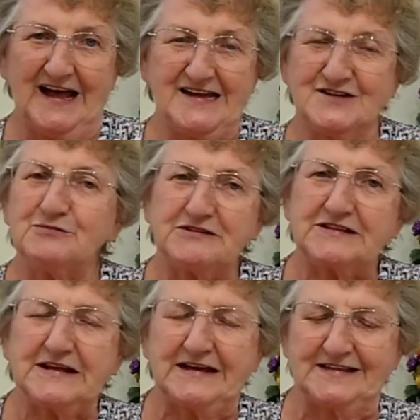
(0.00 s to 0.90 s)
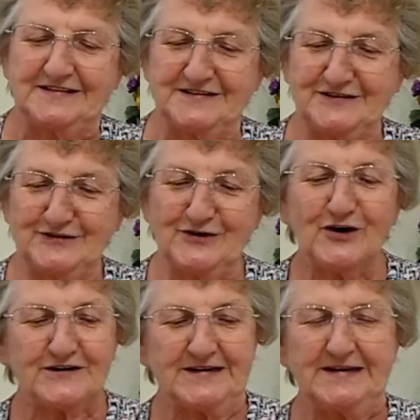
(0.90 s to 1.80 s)
I don't think that
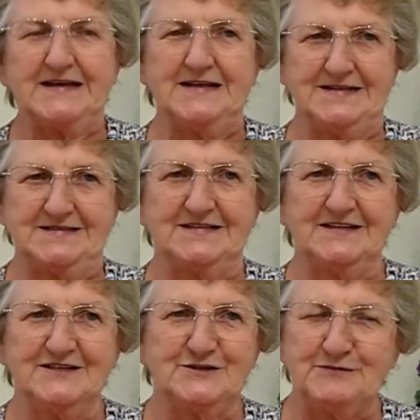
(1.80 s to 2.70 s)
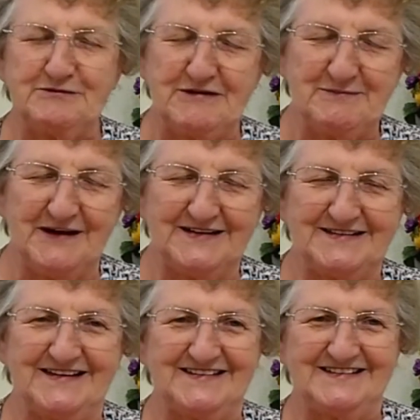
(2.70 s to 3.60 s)
God needs to be
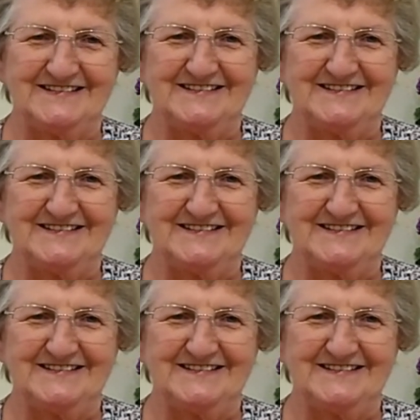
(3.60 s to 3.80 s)
reminded.